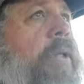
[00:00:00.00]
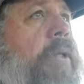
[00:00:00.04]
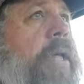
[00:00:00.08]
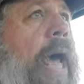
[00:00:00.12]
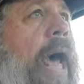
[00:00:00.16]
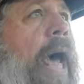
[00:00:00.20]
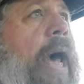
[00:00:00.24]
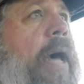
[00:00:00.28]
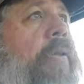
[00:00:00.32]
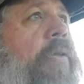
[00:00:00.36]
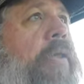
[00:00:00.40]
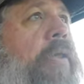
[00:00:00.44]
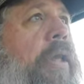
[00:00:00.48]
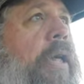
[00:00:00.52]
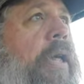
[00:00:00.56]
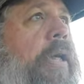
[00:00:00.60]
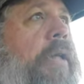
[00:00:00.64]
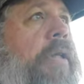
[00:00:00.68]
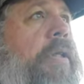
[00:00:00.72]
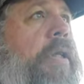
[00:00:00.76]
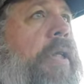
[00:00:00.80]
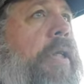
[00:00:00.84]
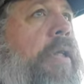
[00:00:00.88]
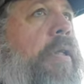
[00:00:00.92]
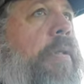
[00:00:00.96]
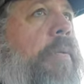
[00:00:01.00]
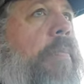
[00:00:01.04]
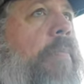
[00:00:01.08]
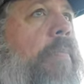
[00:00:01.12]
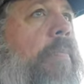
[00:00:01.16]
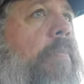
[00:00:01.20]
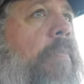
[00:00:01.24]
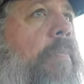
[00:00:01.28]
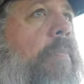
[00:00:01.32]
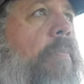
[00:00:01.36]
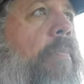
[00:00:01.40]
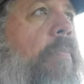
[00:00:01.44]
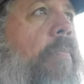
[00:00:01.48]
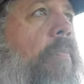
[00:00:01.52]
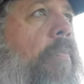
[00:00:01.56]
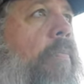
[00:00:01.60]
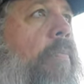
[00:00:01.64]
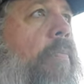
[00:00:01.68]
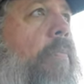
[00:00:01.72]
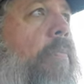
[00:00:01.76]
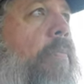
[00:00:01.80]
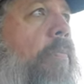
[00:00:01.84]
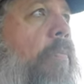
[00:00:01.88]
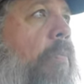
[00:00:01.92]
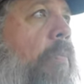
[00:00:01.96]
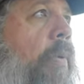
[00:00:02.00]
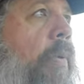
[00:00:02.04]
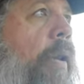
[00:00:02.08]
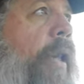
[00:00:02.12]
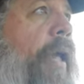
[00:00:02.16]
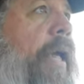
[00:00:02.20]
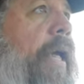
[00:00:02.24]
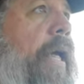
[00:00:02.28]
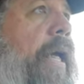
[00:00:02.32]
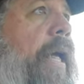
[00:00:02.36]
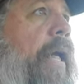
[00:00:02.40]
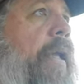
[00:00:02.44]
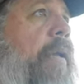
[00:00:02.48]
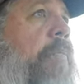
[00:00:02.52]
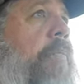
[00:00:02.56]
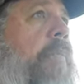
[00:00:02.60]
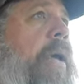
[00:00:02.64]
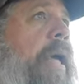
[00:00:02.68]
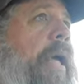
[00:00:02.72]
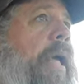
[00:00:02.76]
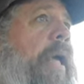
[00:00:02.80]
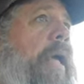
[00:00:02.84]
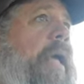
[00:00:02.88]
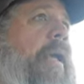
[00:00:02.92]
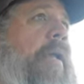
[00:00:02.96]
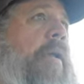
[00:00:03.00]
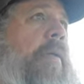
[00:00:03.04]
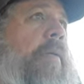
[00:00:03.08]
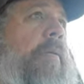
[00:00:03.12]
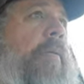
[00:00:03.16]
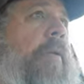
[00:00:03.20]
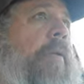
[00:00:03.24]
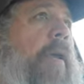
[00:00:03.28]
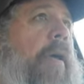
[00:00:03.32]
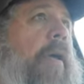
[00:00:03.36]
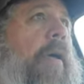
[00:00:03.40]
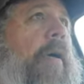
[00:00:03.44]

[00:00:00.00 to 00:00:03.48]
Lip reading: athletes, these lean, mean,